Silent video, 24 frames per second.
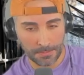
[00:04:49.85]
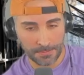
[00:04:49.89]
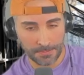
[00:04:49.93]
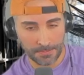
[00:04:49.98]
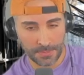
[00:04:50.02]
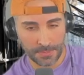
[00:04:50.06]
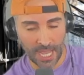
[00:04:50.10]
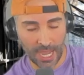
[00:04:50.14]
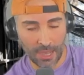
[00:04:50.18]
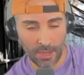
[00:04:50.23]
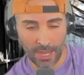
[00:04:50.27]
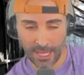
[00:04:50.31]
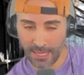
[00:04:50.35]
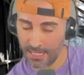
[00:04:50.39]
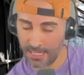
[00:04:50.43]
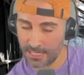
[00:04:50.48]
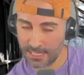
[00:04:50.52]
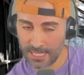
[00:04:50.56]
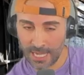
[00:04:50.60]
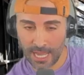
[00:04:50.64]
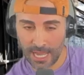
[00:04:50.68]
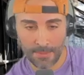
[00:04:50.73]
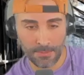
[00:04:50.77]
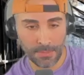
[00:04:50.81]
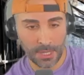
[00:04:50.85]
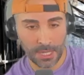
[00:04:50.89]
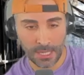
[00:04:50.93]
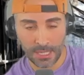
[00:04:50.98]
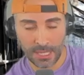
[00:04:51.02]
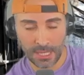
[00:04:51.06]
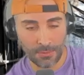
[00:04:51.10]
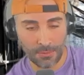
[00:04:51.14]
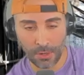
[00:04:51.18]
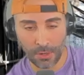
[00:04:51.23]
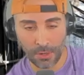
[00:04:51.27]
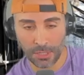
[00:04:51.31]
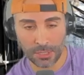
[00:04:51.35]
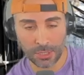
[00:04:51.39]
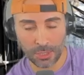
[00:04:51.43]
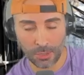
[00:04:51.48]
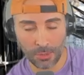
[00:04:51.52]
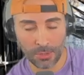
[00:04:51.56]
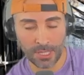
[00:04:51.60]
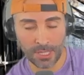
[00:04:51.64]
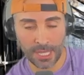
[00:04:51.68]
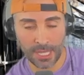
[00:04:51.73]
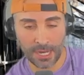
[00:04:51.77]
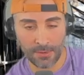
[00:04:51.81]
Now, at the time, they weren't
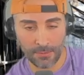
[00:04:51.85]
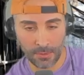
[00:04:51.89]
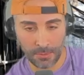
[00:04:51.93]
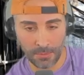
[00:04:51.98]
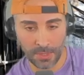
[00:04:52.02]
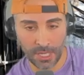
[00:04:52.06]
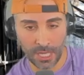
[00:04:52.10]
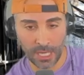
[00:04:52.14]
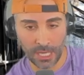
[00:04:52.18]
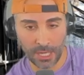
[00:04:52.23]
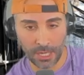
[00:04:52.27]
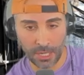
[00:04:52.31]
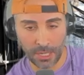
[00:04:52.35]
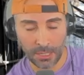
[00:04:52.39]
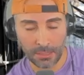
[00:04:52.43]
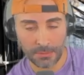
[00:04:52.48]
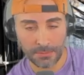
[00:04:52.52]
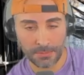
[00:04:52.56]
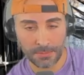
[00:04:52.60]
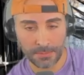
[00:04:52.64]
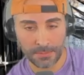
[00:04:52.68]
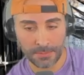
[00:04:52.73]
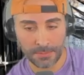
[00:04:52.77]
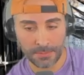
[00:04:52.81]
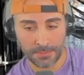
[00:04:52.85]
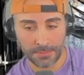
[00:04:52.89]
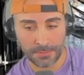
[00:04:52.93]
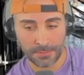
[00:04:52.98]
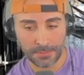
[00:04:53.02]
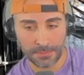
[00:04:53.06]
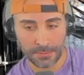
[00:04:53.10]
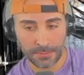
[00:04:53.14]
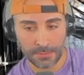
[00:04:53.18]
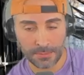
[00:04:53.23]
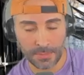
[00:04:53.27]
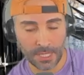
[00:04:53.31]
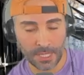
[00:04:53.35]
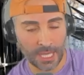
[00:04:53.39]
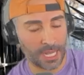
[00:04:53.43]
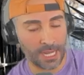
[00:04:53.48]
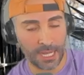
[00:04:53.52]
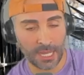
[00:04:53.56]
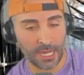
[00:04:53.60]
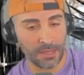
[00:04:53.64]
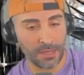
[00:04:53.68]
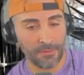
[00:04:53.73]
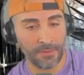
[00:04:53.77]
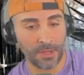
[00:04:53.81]
told that it would be a year. They
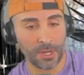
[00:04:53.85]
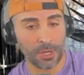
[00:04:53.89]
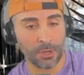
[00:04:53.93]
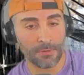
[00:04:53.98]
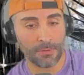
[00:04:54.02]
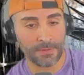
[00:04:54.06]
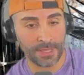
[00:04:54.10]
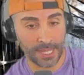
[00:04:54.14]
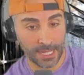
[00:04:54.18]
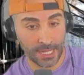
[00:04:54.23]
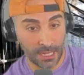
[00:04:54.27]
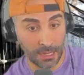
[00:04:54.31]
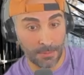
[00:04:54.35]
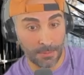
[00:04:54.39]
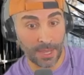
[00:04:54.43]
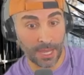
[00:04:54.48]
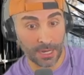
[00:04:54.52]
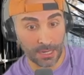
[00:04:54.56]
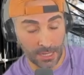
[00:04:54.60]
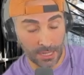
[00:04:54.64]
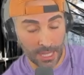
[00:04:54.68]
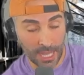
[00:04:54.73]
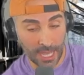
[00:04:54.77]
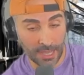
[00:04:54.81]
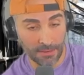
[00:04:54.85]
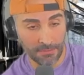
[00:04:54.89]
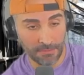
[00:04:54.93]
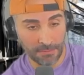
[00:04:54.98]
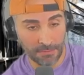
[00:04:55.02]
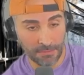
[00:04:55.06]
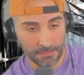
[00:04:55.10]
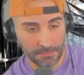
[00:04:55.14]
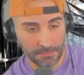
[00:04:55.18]
didn't even know if they'd come out alive.